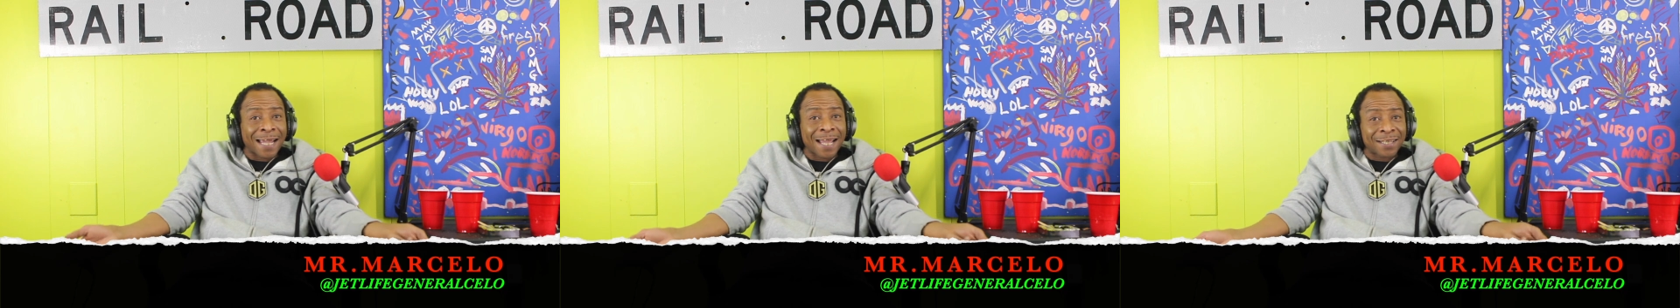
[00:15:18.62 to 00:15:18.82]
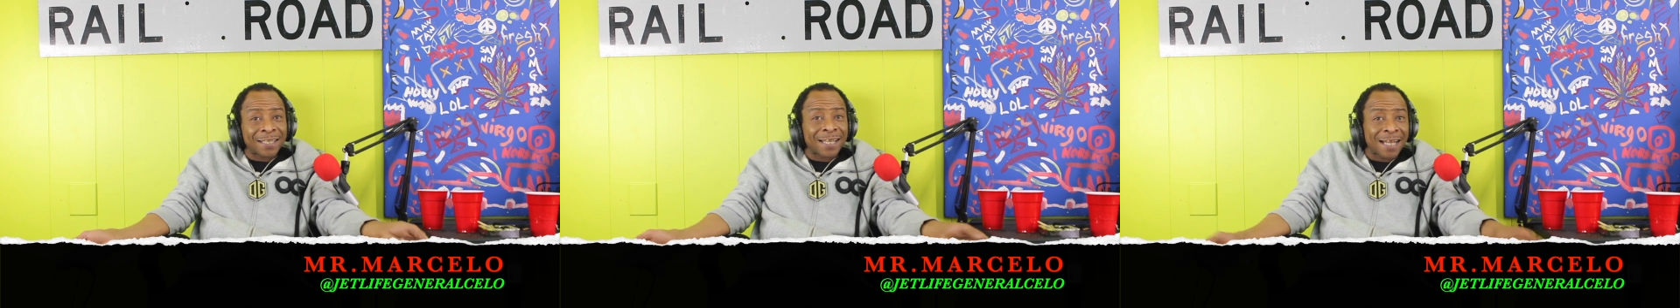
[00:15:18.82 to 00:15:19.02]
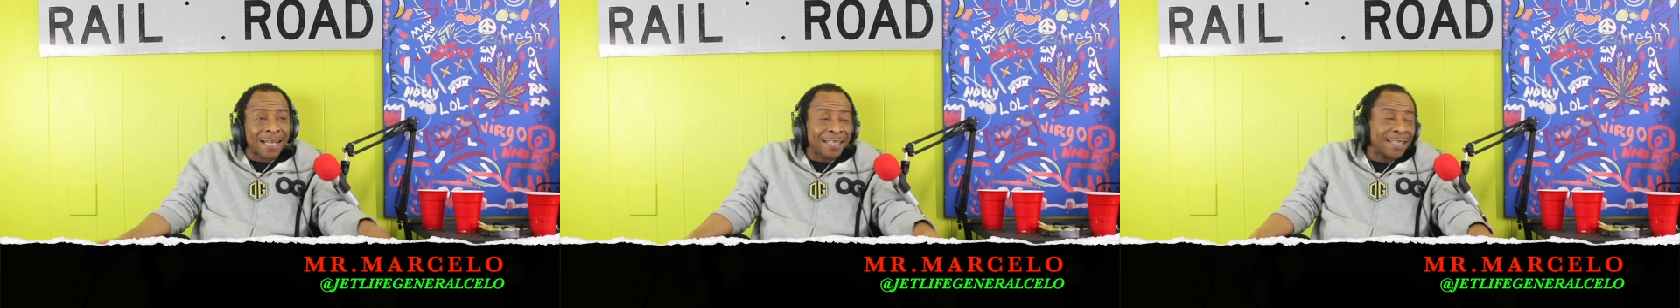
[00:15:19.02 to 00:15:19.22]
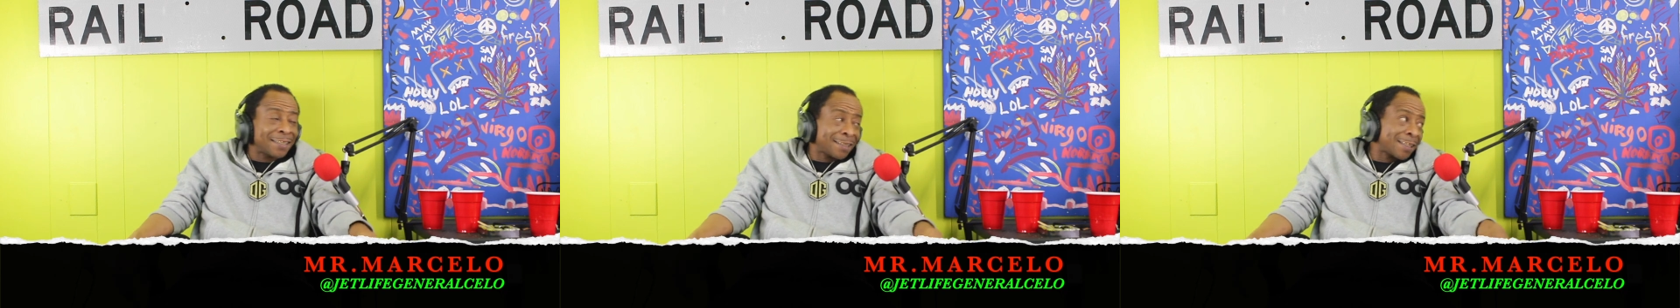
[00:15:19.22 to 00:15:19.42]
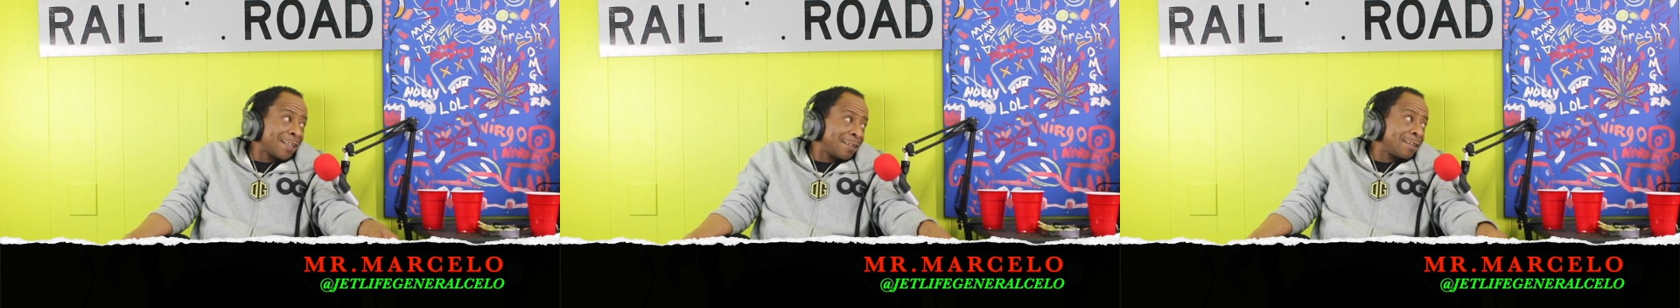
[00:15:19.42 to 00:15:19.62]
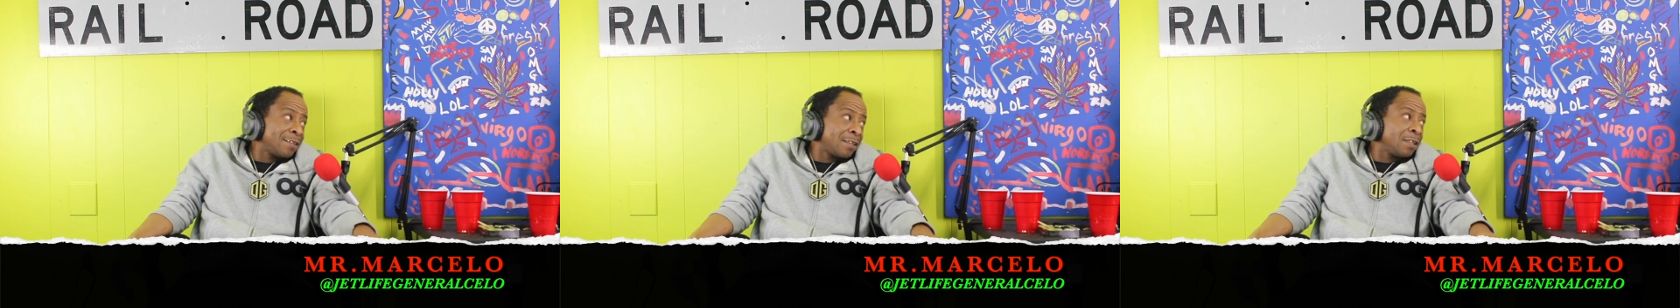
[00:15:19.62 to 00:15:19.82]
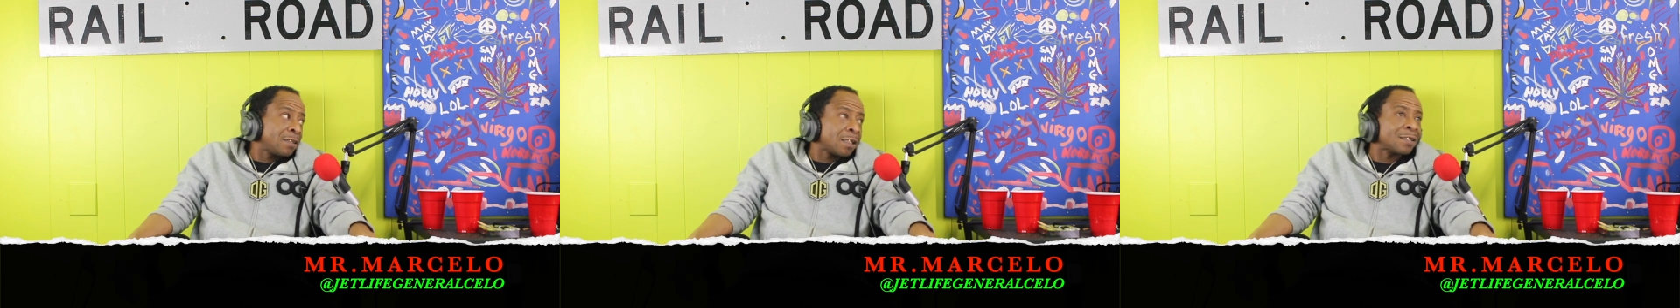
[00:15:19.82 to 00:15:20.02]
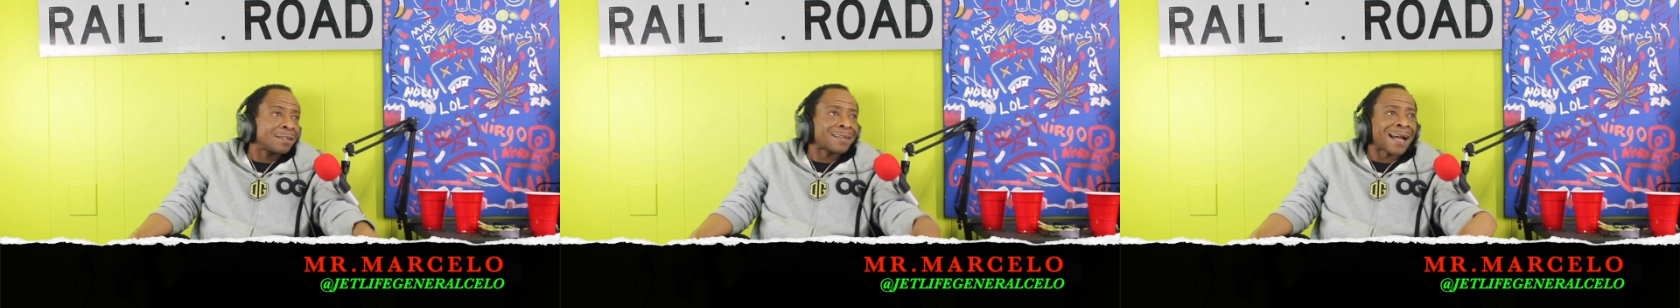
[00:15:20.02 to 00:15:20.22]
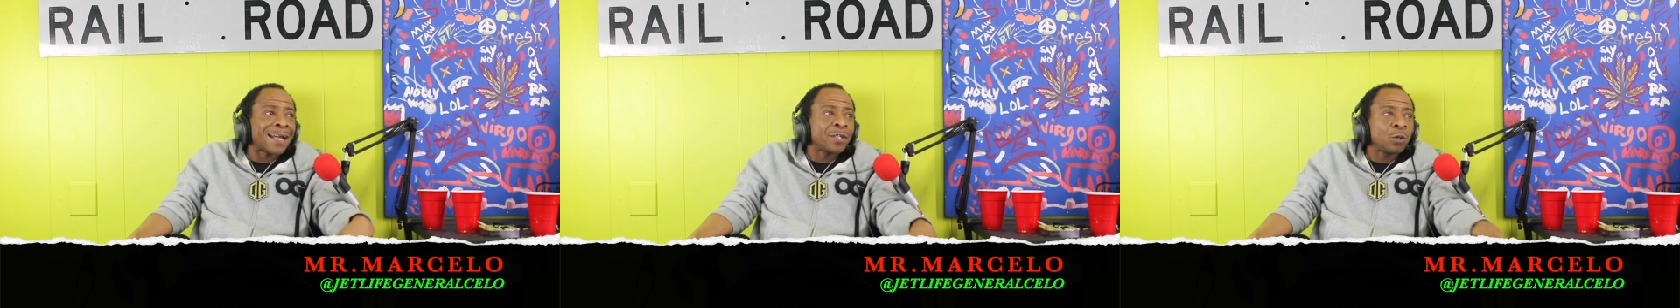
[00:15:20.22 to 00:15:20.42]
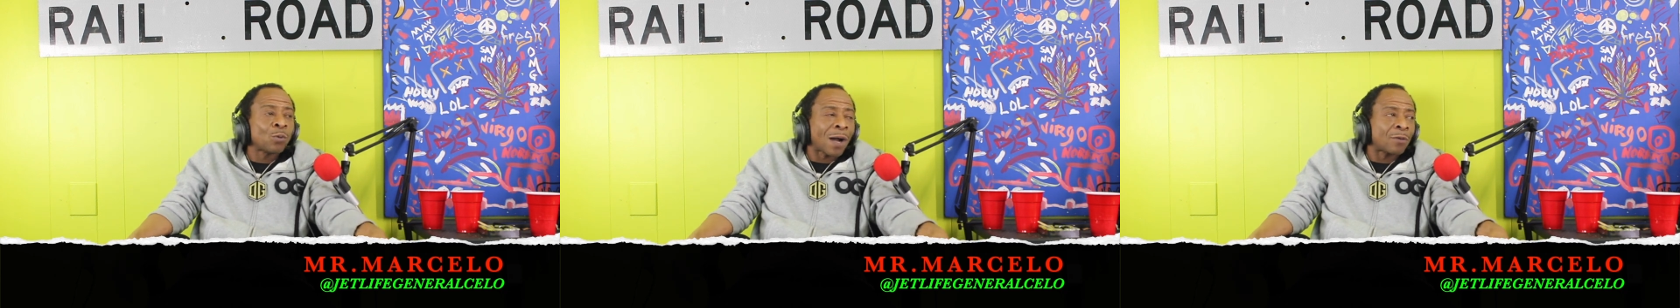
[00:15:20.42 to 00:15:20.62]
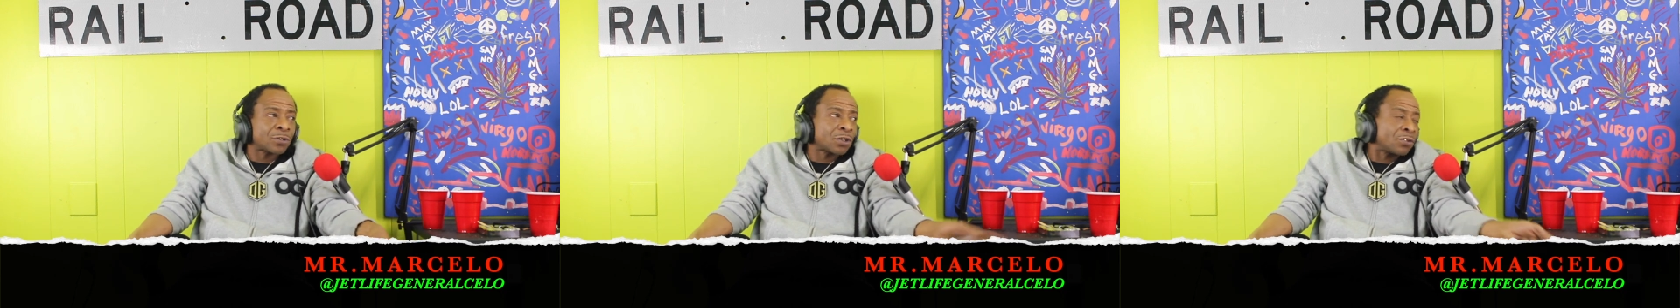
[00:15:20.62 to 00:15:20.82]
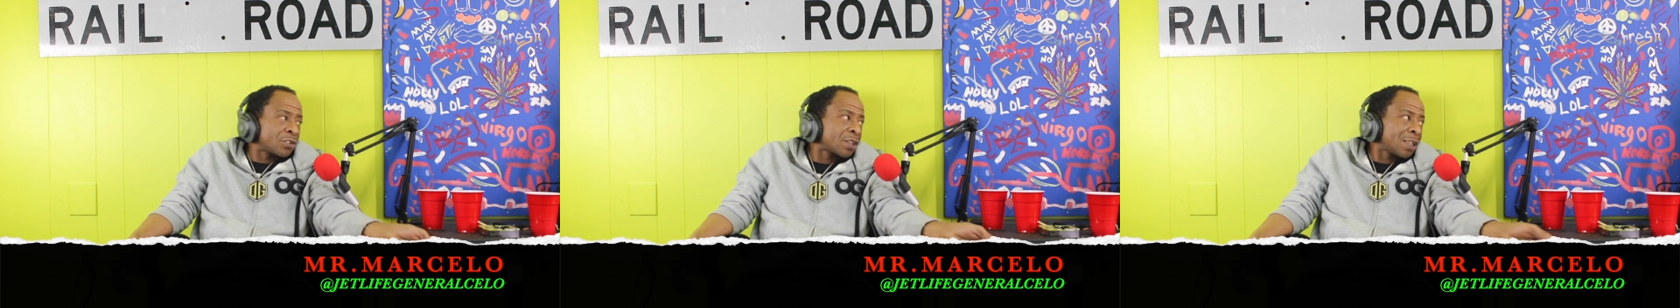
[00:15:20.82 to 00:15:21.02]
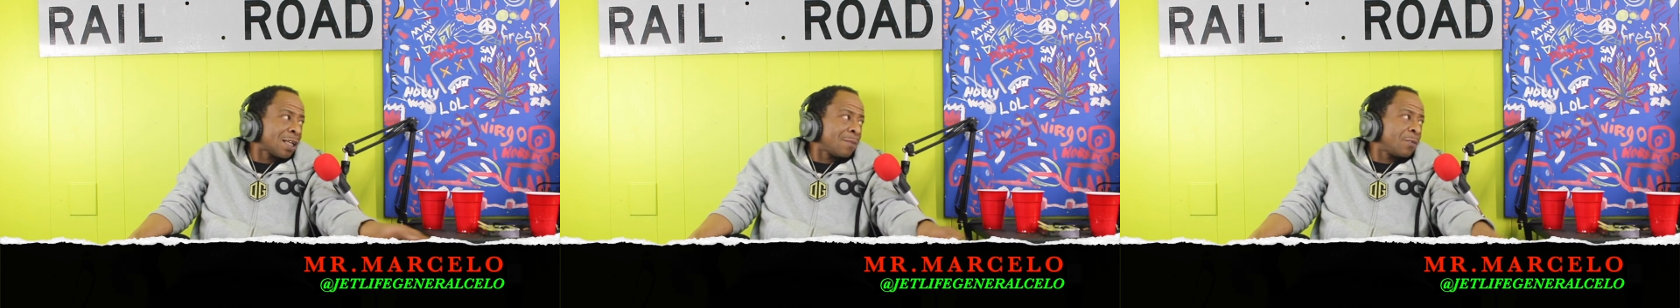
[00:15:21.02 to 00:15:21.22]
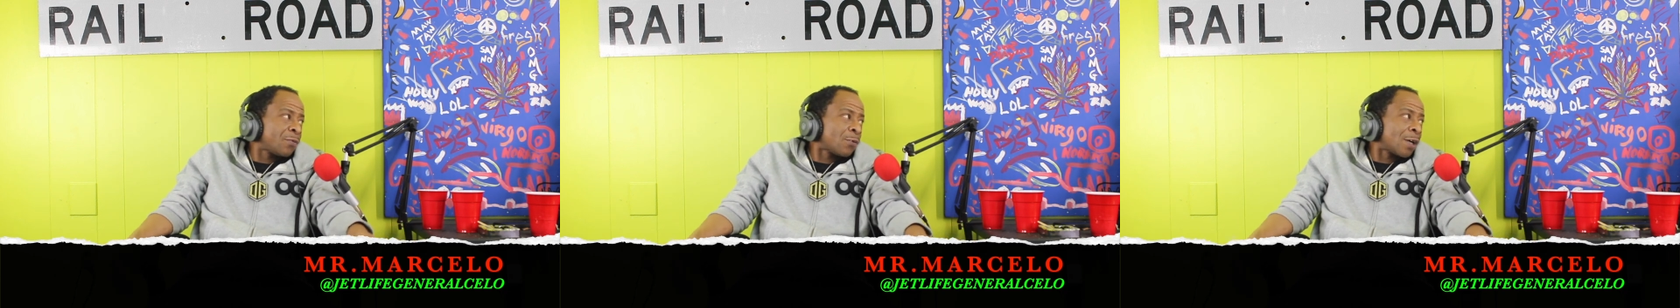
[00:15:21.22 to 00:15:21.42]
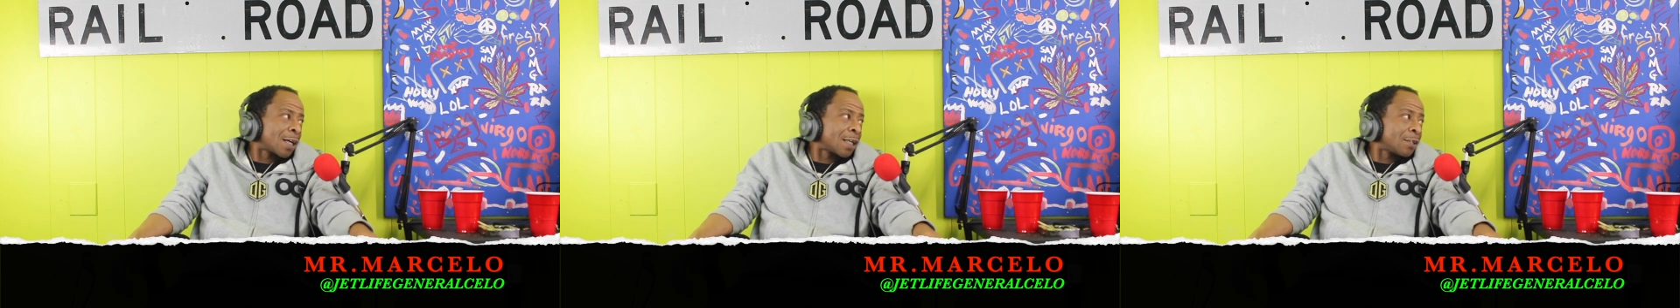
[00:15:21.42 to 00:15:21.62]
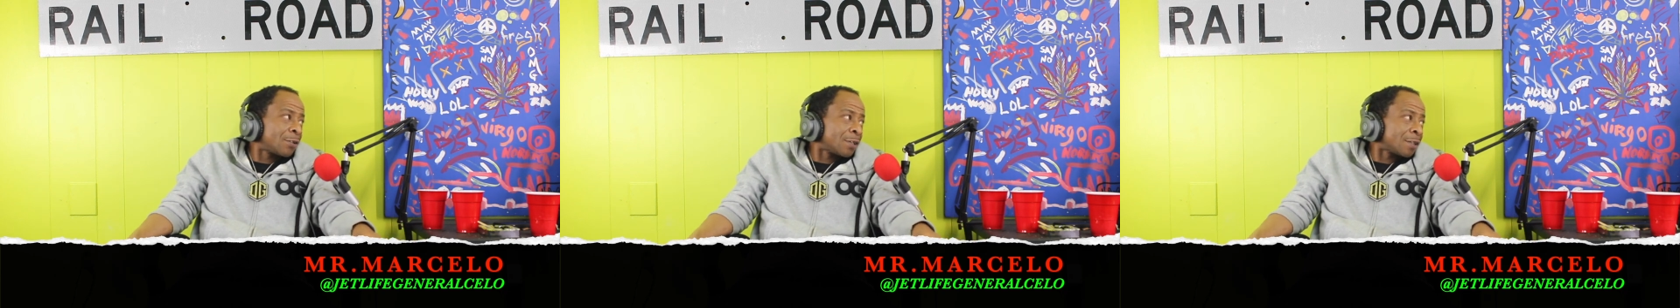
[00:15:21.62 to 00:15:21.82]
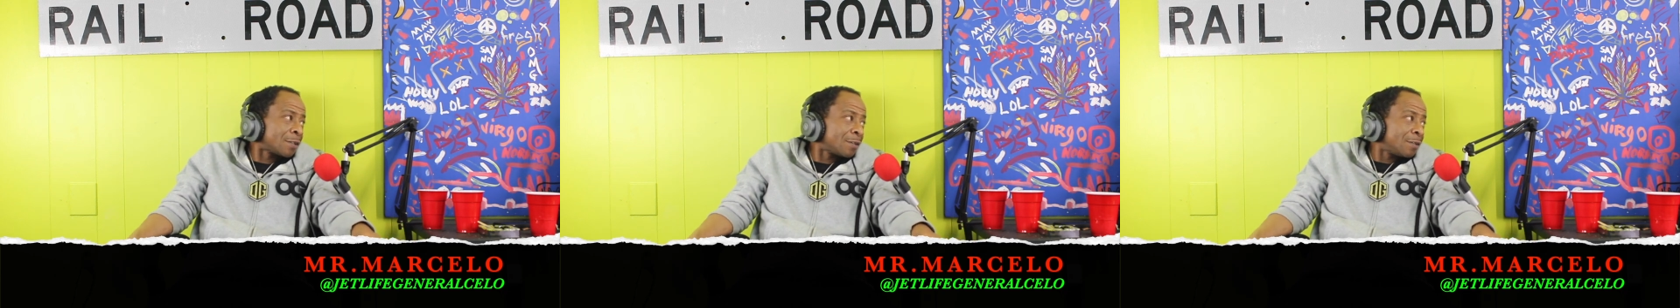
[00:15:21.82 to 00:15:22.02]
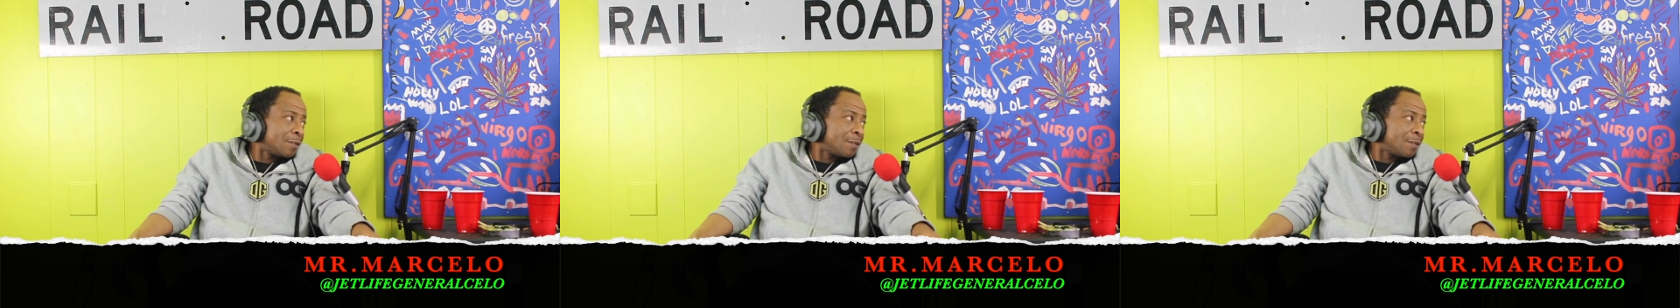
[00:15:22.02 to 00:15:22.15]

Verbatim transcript: gathering higher education to teach others, I knew I was gonna say that before I got on there.